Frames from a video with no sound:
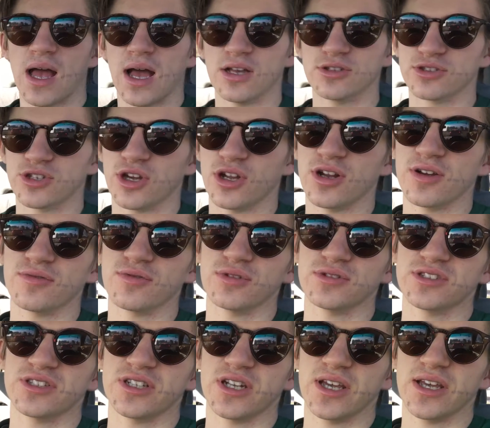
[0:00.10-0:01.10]
How's it going,
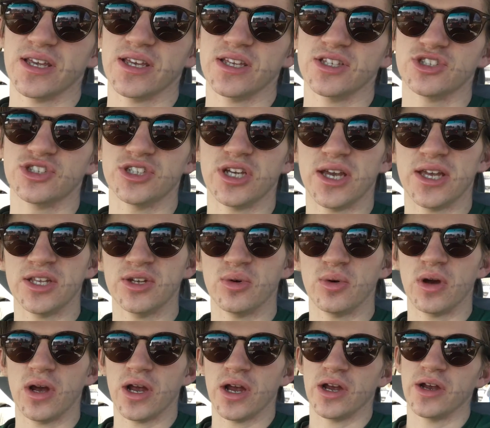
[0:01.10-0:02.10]
everyone? Today is
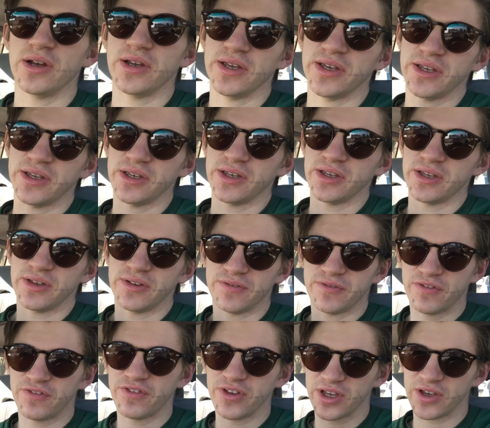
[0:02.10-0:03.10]
January
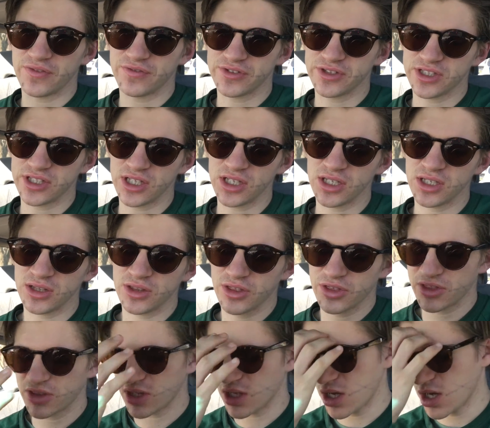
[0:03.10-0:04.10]

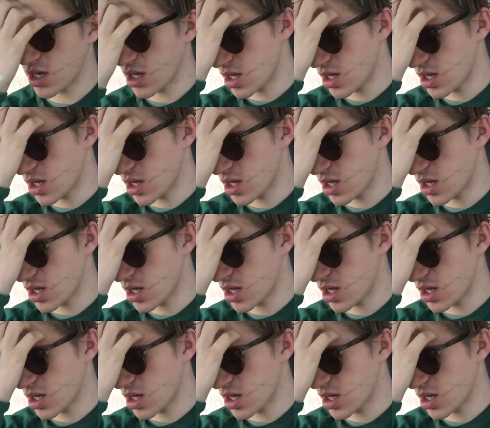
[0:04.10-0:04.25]
15th.